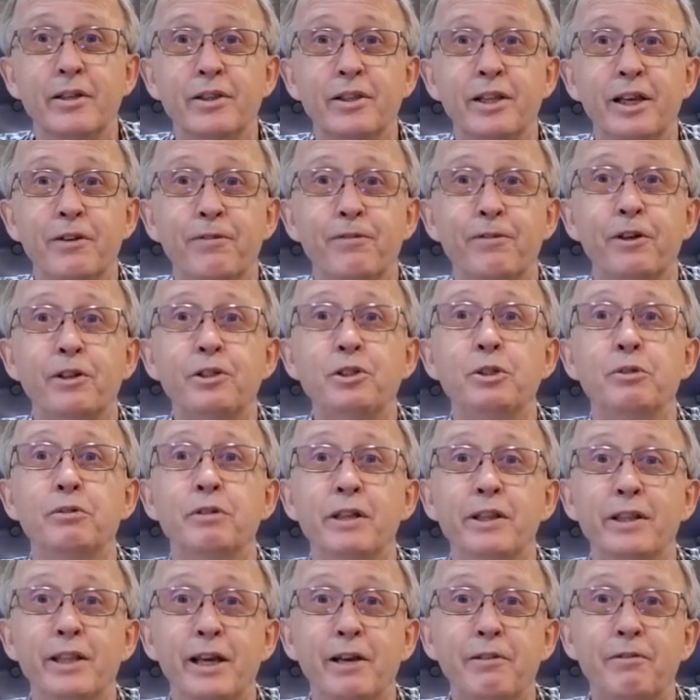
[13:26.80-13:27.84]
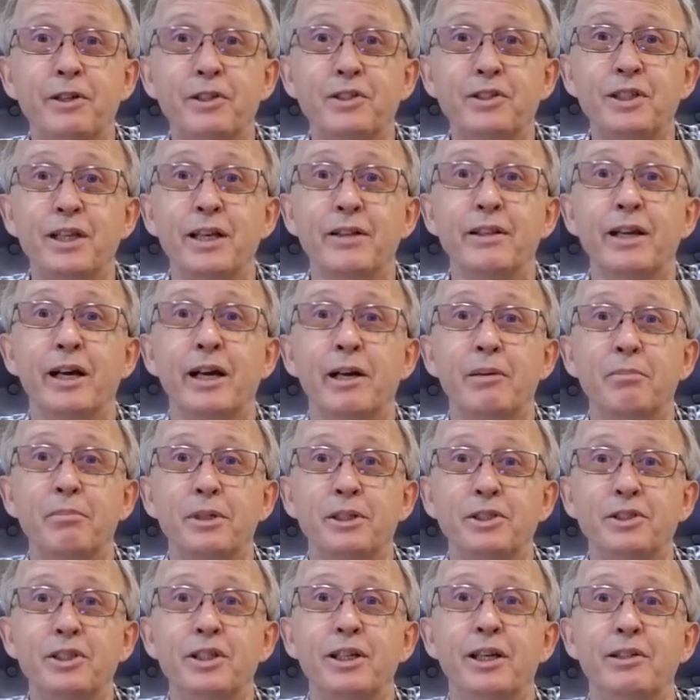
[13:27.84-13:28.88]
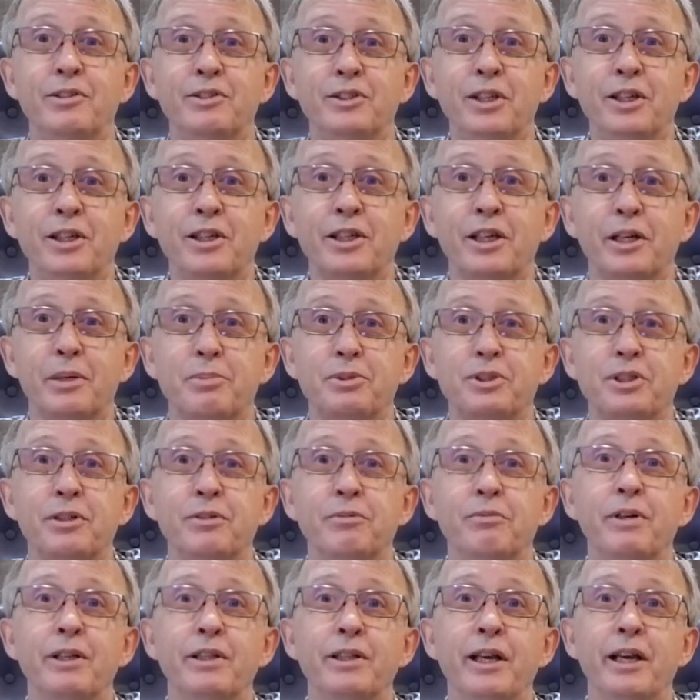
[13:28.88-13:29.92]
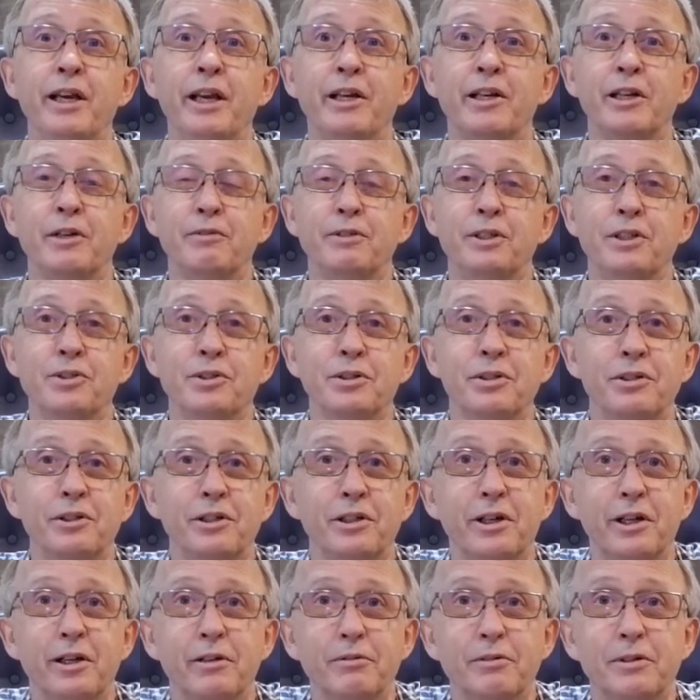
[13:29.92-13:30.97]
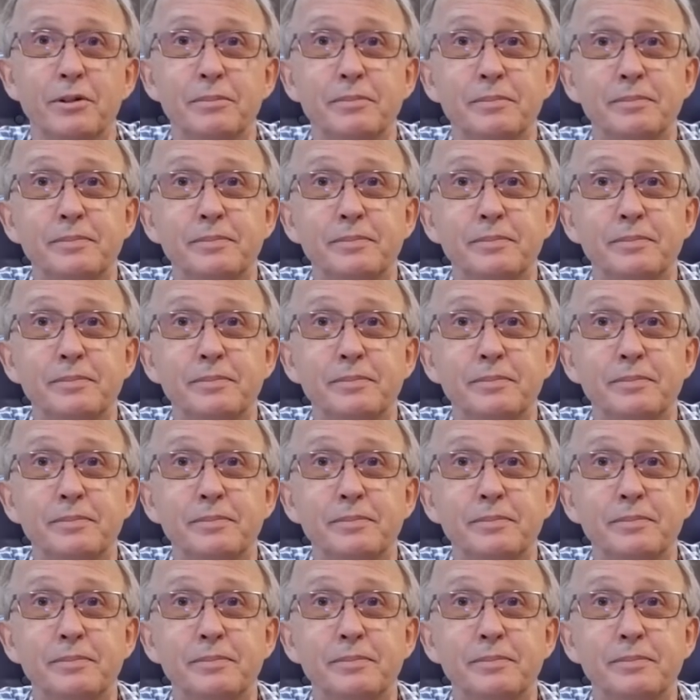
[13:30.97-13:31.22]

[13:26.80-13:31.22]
Therefore, you will never see an amber TAT caption when the aircraft is on the ground.